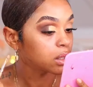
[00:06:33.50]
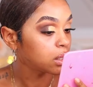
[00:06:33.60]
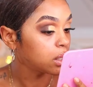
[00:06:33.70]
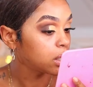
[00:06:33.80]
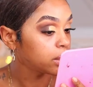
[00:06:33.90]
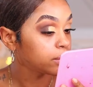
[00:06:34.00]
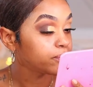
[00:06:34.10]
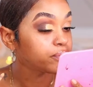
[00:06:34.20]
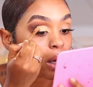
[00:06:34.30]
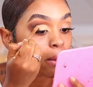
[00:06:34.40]
line.
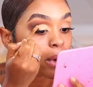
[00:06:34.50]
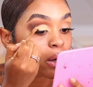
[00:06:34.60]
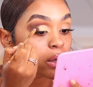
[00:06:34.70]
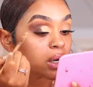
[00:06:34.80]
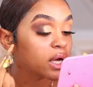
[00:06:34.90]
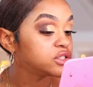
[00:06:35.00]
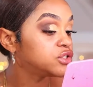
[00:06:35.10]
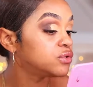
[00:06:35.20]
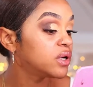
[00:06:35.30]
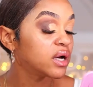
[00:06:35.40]
I'm not gonna lie to
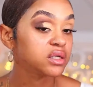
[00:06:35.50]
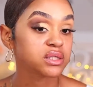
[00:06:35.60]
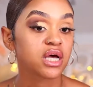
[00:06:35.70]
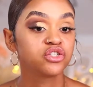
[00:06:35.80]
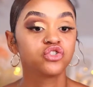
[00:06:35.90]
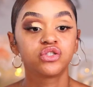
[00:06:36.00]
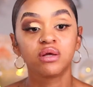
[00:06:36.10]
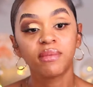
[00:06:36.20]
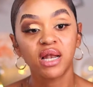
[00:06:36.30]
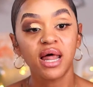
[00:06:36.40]
you guys, I just
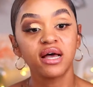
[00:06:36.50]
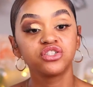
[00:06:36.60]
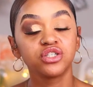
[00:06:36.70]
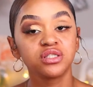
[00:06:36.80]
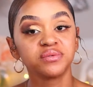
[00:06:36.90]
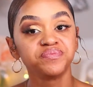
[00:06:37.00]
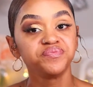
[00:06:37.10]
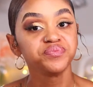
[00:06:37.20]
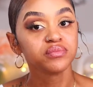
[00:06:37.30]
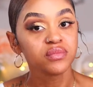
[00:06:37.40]
did my lashes
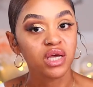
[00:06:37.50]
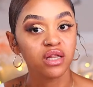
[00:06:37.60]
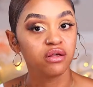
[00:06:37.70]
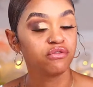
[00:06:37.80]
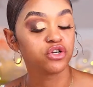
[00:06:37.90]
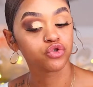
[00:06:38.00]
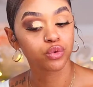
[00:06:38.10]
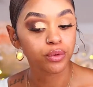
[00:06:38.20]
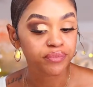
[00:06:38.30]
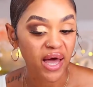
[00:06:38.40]

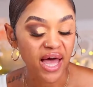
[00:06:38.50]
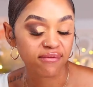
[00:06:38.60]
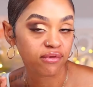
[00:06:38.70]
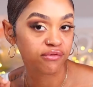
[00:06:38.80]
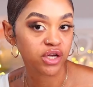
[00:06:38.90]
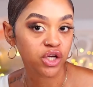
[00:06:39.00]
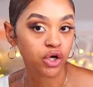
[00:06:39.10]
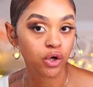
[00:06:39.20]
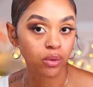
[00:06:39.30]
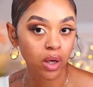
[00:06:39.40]
individual. I have a
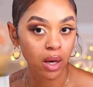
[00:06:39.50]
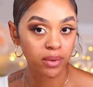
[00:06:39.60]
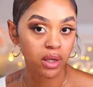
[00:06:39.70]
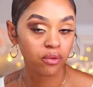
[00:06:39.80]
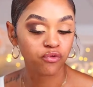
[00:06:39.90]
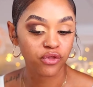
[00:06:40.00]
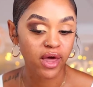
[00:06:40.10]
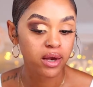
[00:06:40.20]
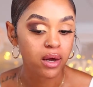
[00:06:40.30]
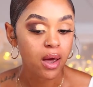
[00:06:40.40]
video coming up for
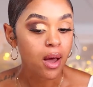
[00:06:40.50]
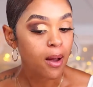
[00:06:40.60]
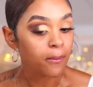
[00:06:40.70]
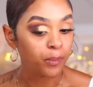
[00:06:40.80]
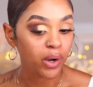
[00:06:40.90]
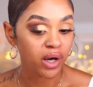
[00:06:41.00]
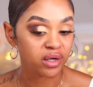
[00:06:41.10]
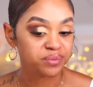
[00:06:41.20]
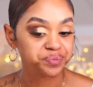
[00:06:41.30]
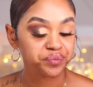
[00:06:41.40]
that,
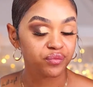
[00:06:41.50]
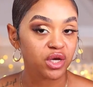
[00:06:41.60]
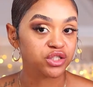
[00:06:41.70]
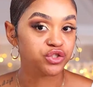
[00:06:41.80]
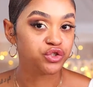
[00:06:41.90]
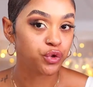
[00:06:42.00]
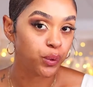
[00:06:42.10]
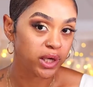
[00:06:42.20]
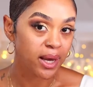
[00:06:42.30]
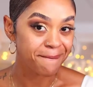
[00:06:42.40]
but
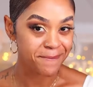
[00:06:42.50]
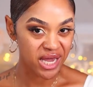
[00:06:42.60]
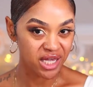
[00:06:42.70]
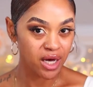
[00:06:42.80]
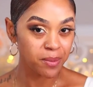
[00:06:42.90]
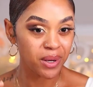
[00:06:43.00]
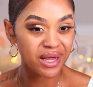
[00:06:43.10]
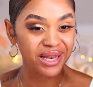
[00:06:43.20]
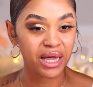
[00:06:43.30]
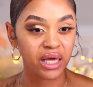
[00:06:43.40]
doing makeup,
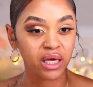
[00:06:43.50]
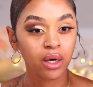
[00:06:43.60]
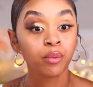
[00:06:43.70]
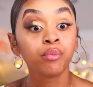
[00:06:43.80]
like